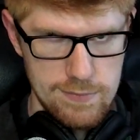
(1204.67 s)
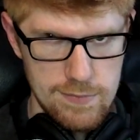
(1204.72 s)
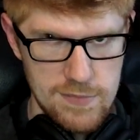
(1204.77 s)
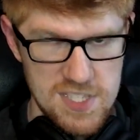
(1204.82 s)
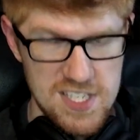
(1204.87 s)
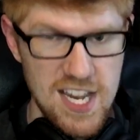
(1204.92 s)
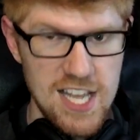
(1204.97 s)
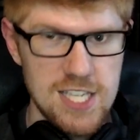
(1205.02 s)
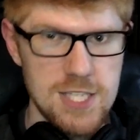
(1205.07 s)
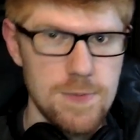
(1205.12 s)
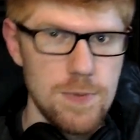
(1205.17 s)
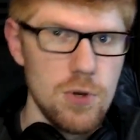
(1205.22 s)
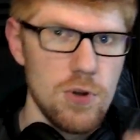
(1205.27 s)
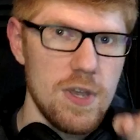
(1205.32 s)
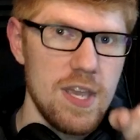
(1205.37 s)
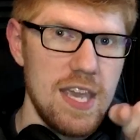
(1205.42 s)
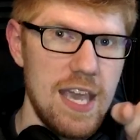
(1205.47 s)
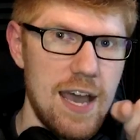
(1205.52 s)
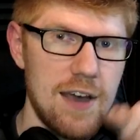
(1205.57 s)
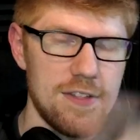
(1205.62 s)
Stay
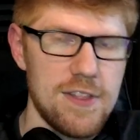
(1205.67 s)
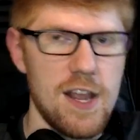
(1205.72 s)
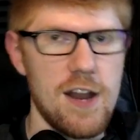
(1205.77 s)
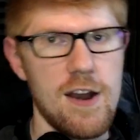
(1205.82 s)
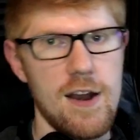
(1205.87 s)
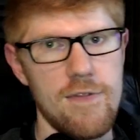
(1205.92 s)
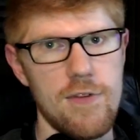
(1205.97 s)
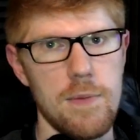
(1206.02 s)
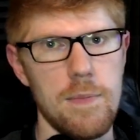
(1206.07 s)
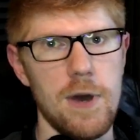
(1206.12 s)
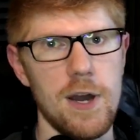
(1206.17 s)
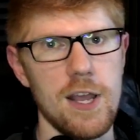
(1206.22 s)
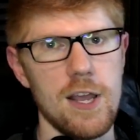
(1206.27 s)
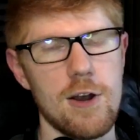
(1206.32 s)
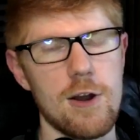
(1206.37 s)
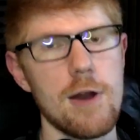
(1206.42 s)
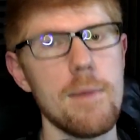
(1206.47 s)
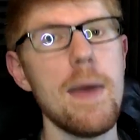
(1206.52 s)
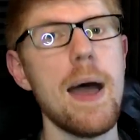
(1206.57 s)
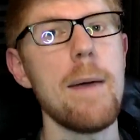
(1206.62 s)
spooky out there, everybody.
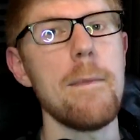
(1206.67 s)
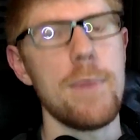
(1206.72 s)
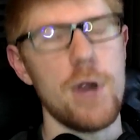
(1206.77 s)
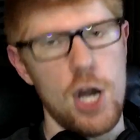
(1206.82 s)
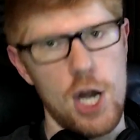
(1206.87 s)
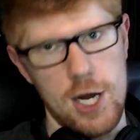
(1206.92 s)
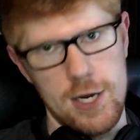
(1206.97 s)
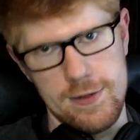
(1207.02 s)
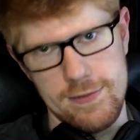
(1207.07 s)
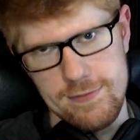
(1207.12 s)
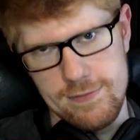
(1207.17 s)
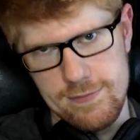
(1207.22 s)
And remember